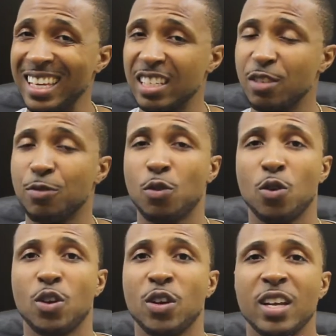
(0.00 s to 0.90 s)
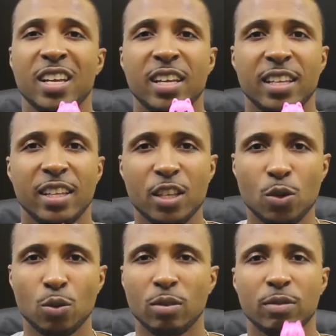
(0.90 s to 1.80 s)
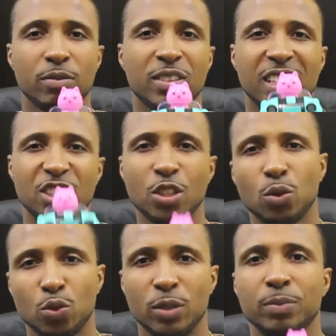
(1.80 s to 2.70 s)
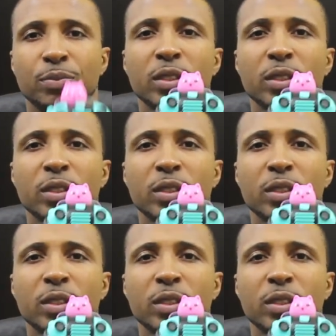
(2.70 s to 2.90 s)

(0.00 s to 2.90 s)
this for the youth, for the children.